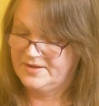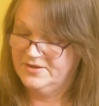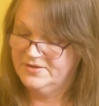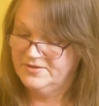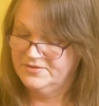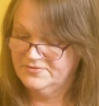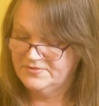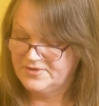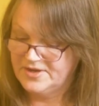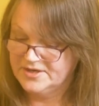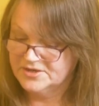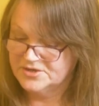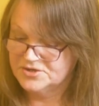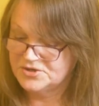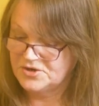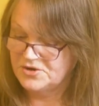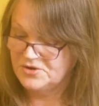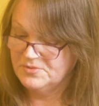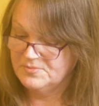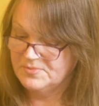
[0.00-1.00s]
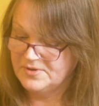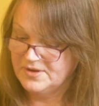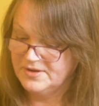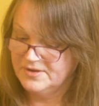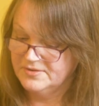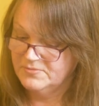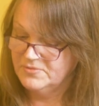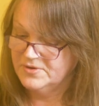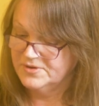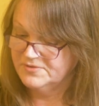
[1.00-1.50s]

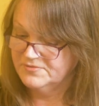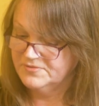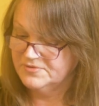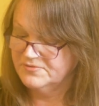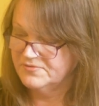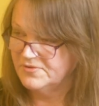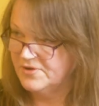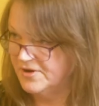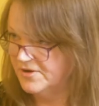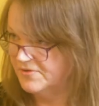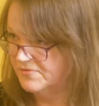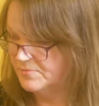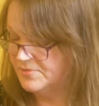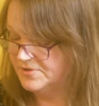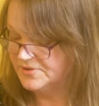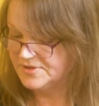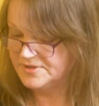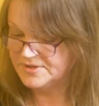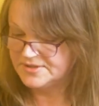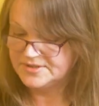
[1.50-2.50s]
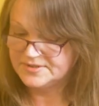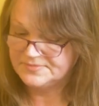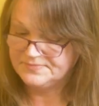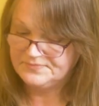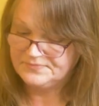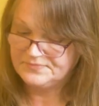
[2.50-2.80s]
Akshobhya, one of the 5 Buddhas.